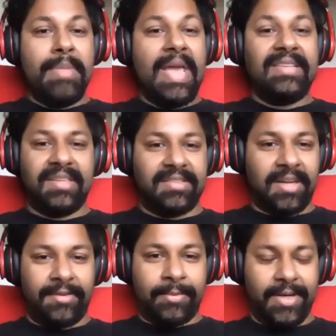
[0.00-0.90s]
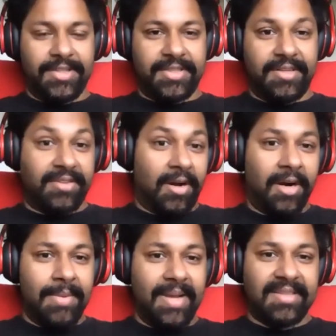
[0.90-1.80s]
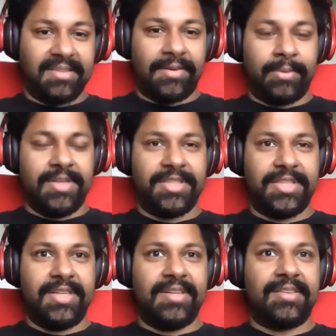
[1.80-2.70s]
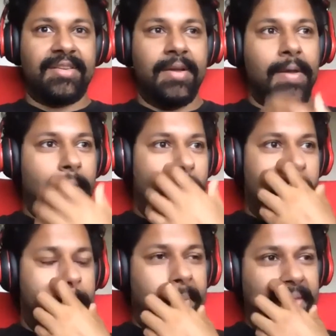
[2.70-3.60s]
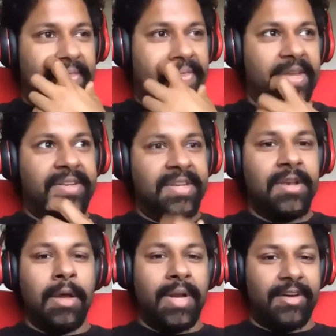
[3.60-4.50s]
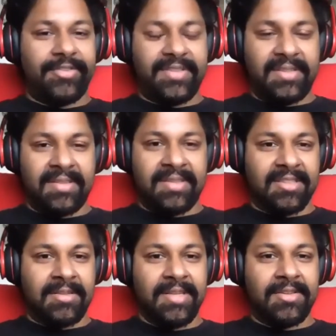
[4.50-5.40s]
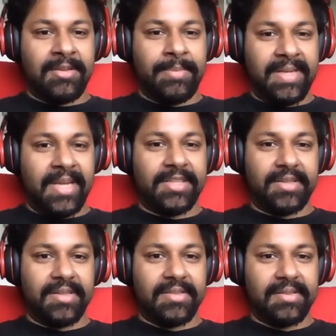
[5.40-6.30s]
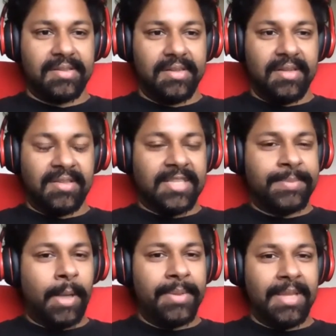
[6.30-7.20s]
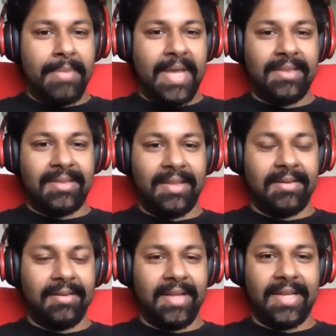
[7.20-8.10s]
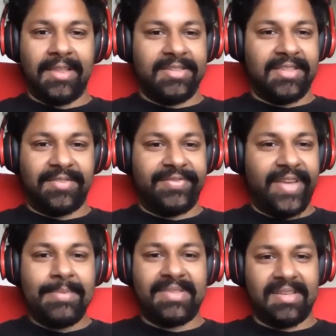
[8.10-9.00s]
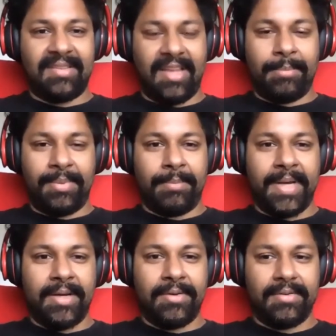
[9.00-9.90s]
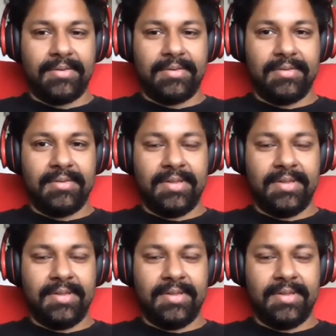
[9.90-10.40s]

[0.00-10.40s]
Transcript: amazing software engineers. They are amazing software engineers, but they didn't know enough statistics to be dangerous. So that's probably the main thing. Like there's this famous example about,